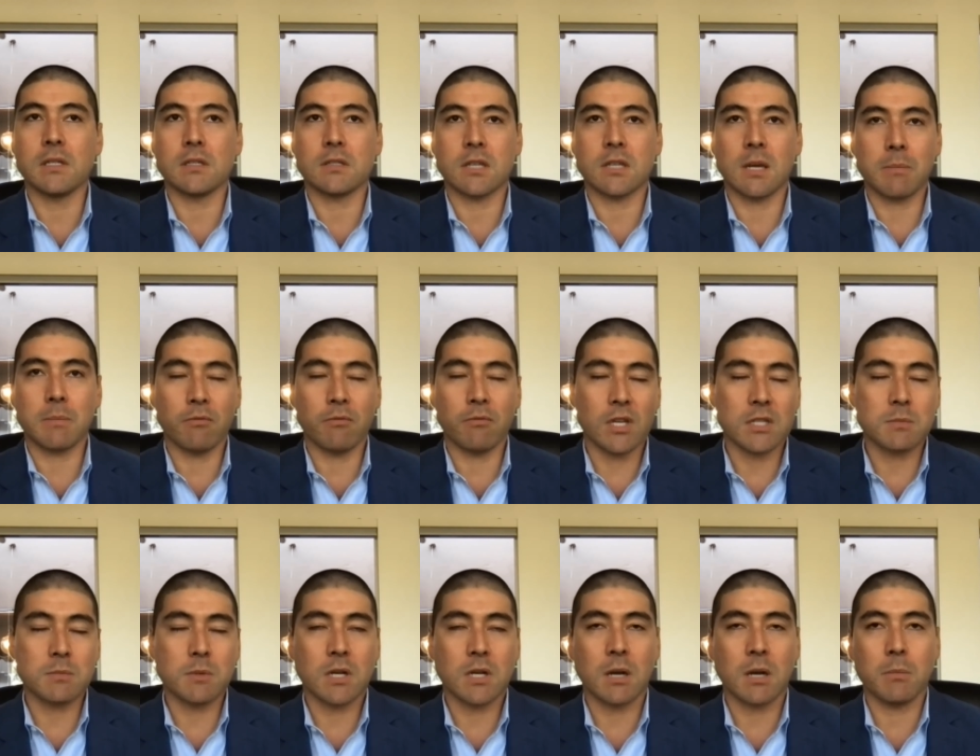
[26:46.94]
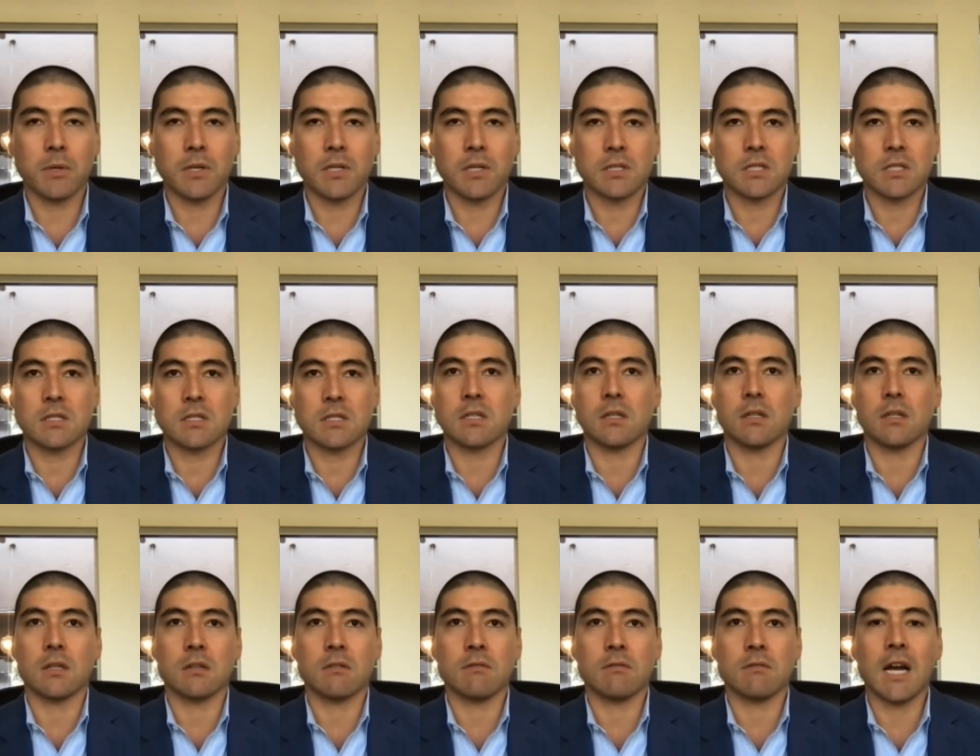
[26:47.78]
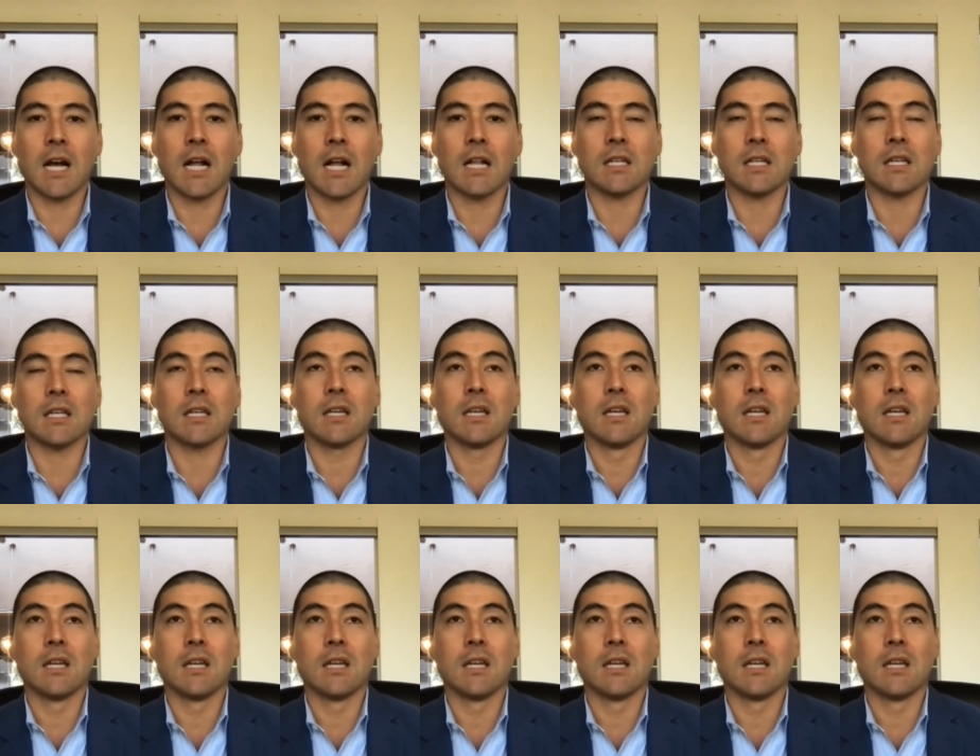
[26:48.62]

investment companies in Silicon Valley.